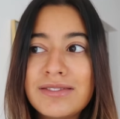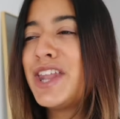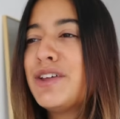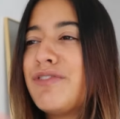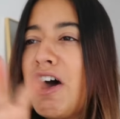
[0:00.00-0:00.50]

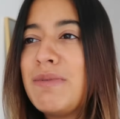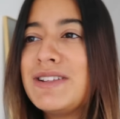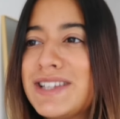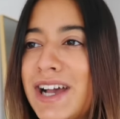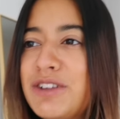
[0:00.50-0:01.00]
And the vibe
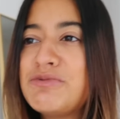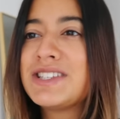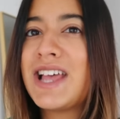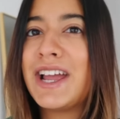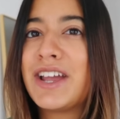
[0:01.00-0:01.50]
inside
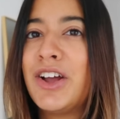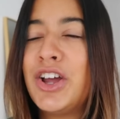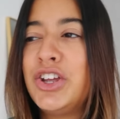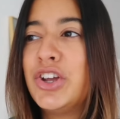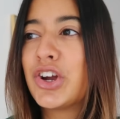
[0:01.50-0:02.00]
was like
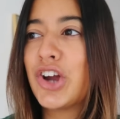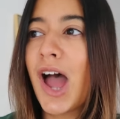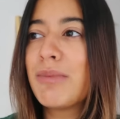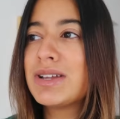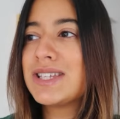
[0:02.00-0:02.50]
your
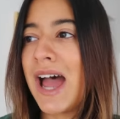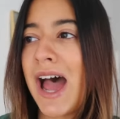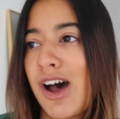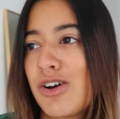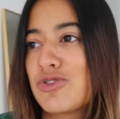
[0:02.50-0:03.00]
grandma's
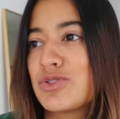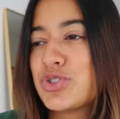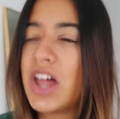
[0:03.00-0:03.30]
house,